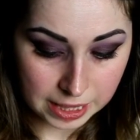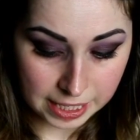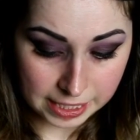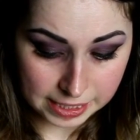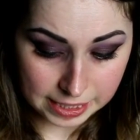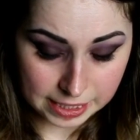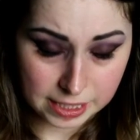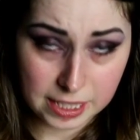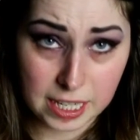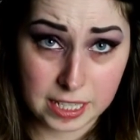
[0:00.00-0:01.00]
This
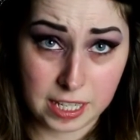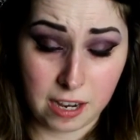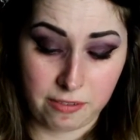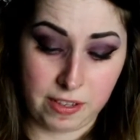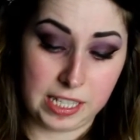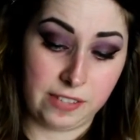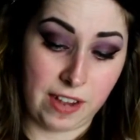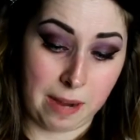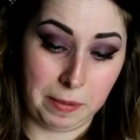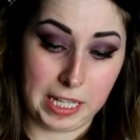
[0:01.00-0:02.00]
stuff is
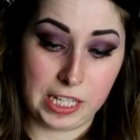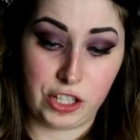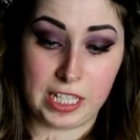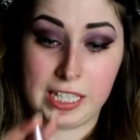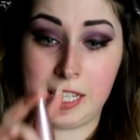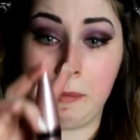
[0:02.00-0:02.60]
fabulous. This is